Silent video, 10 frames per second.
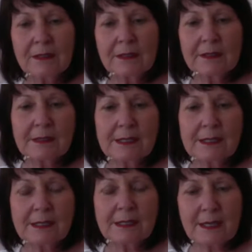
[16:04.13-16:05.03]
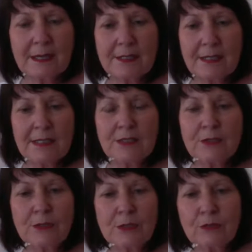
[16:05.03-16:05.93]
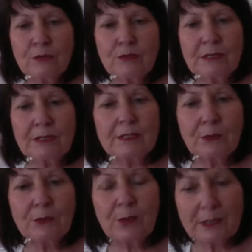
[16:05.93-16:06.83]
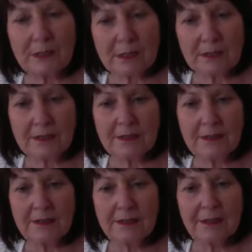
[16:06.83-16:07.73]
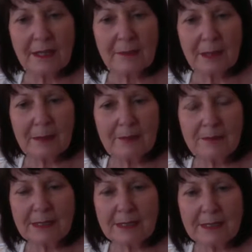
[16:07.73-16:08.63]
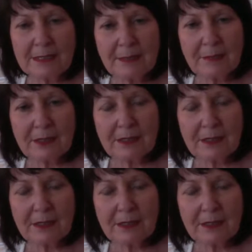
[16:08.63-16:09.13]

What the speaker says: It sounds like he's doing two things at once. Am I missing something?